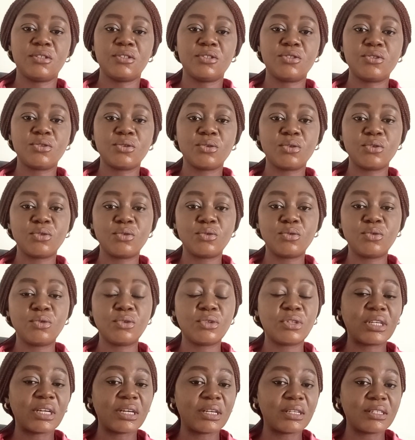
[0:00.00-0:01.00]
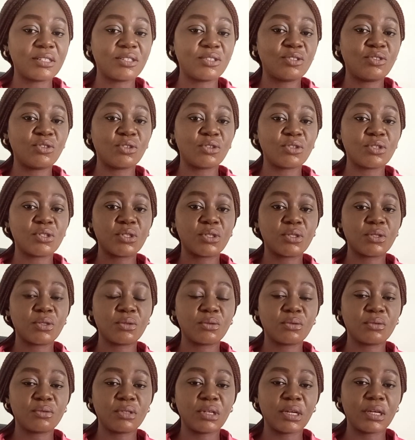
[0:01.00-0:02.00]
So you can't
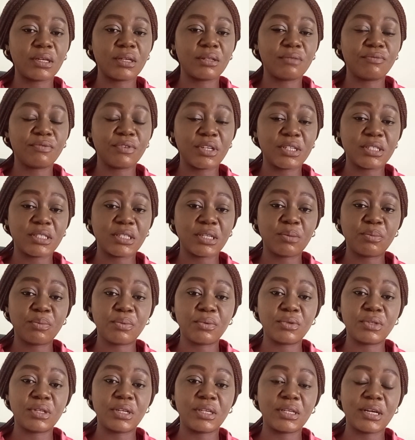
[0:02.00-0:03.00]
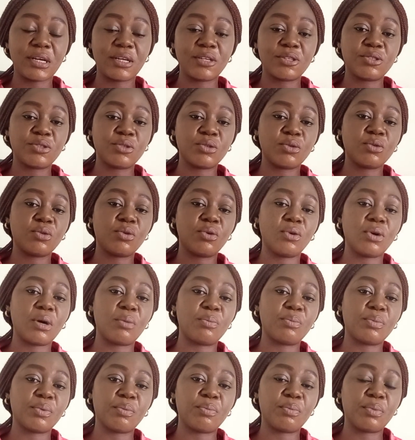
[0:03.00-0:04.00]
just, for example, they ask you go
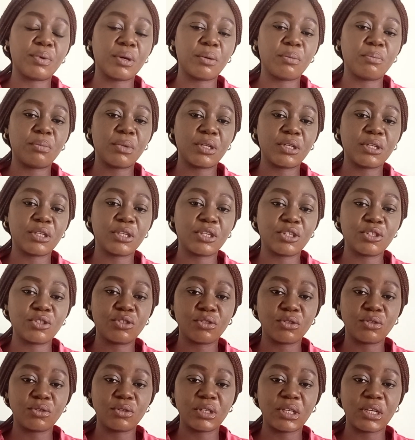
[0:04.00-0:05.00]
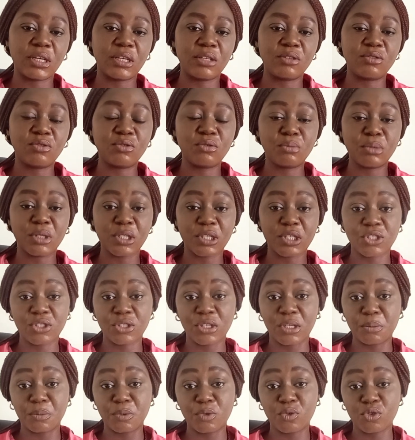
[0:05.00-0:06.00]
and prepare medication and do medication
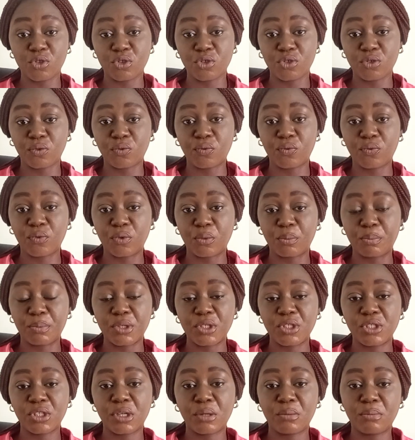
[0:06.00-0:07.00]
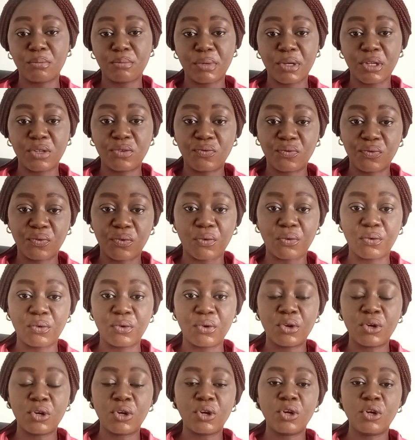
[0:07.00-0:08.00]
administration for patient bed 4.
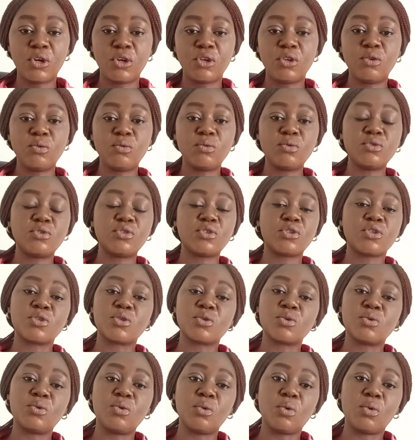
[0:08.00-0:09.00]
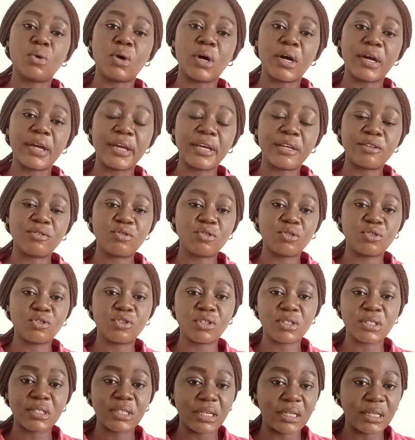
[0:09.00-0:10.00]
You won't just go ahead to
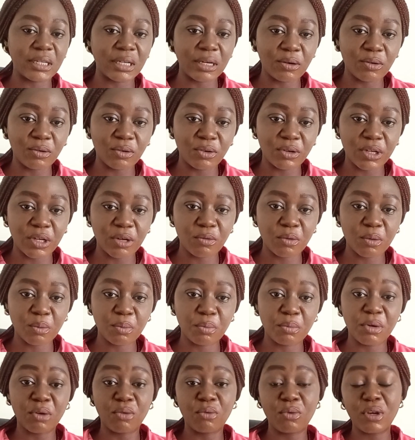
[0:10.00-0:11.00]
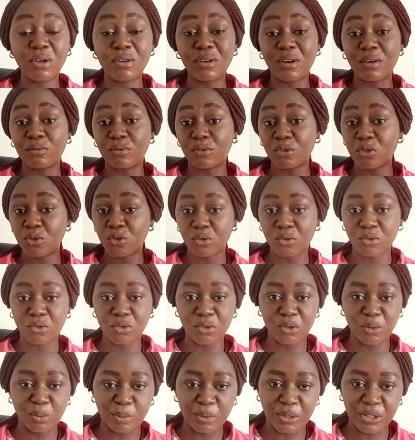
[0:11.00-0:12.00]
just gather all your equipment where you have not talked
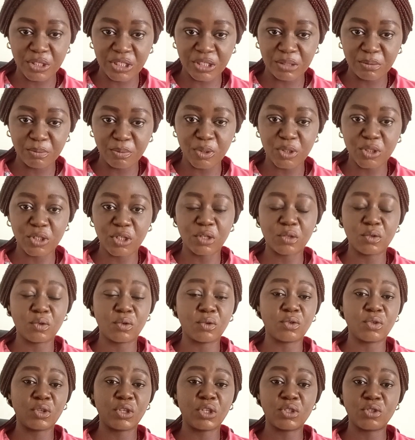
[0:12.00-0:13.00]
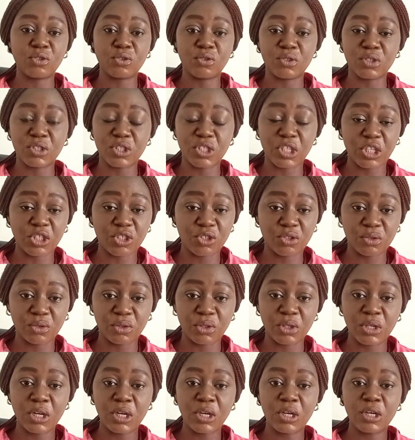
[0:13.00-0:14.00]
to the patient. Patient don't know your
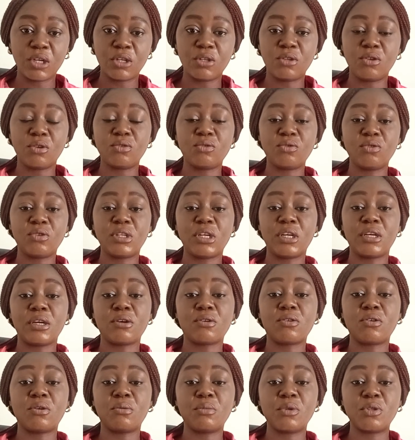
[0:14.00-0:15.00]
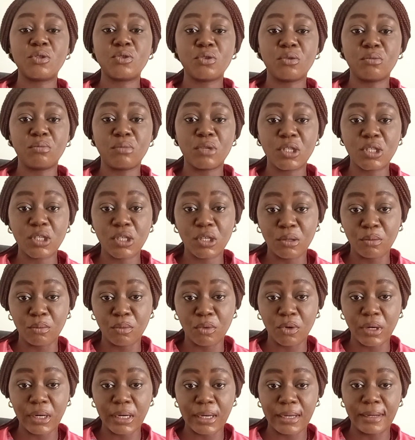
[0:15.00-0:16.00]
intention. You don't know that you're coming to meet him
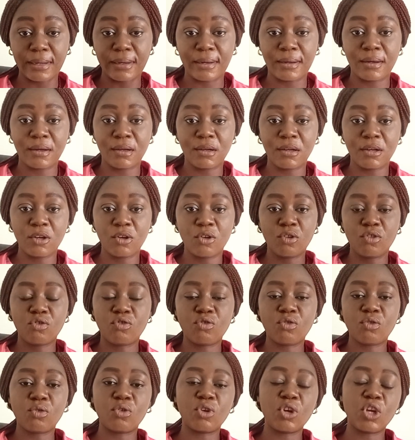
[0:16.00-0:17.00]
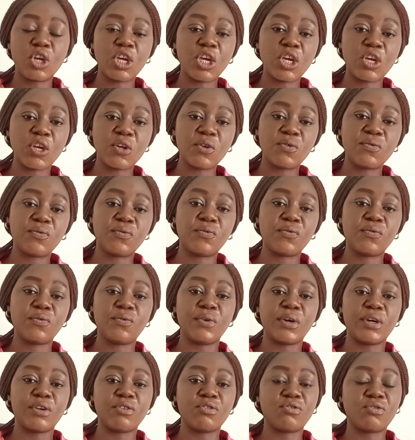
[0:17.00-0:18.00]
or her. So if
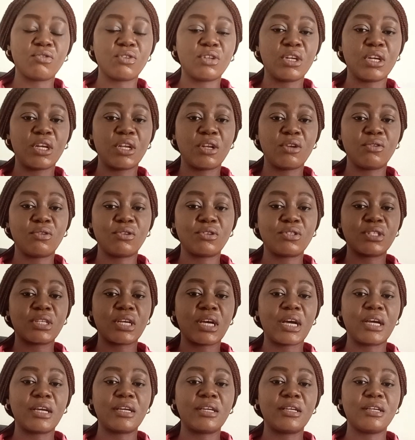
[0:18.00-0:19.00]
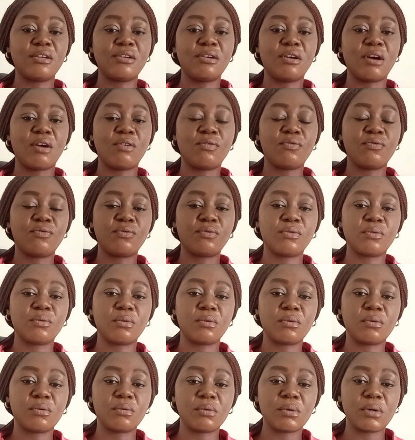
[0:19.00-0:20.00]
you are a student nurse and you have
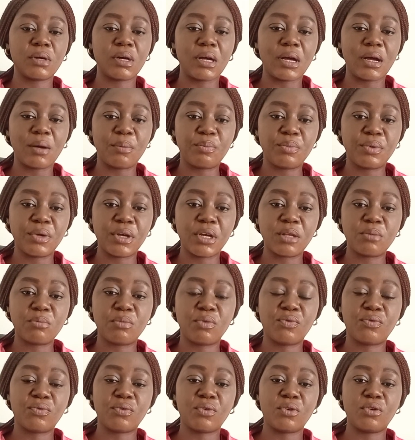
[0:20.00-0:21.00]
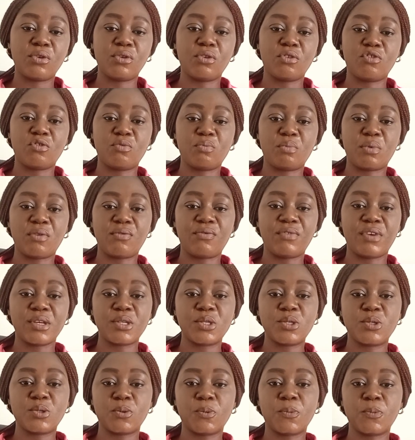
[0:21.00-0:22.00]
appeared before your
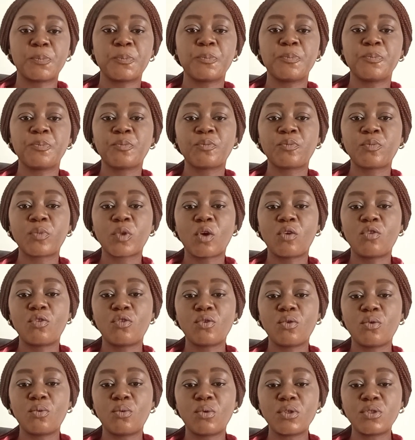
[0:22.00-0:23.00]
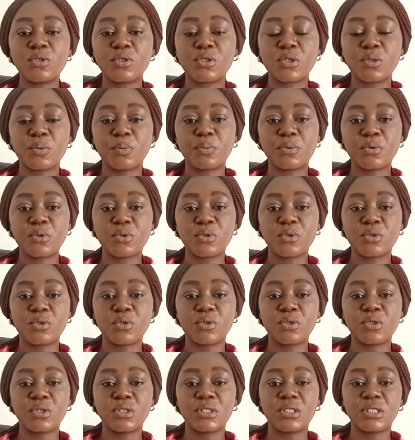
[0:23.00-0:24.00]
supervisor, so what you're supposed to
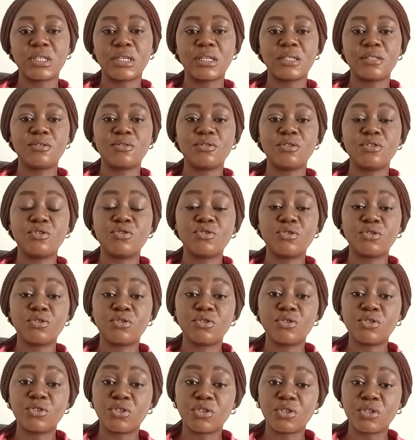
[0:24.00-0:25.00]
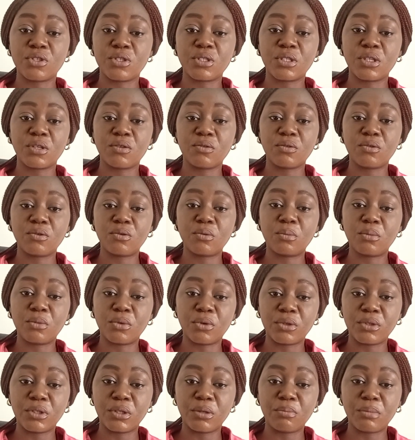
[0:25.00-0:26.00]
do is that you introduce yourself. Good
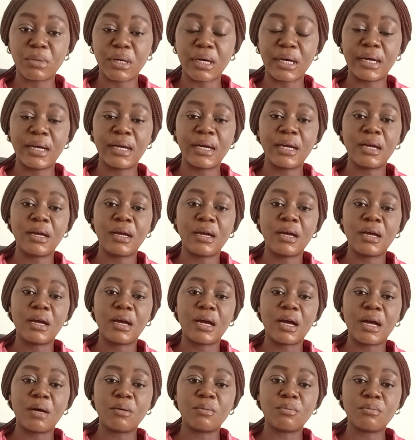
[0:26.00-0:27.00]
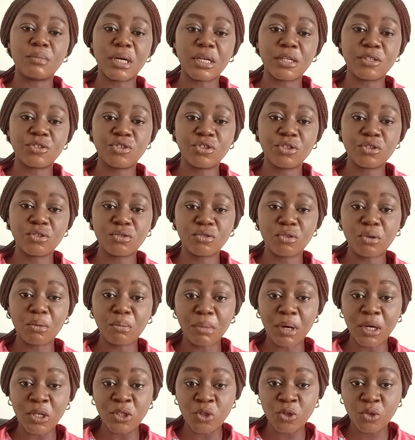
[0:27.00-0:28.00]
morning, ma. I'm matric
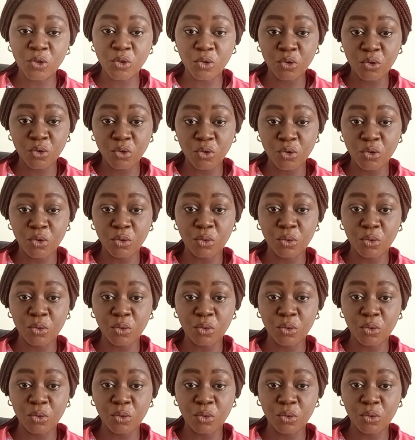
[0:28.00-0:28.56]
number so.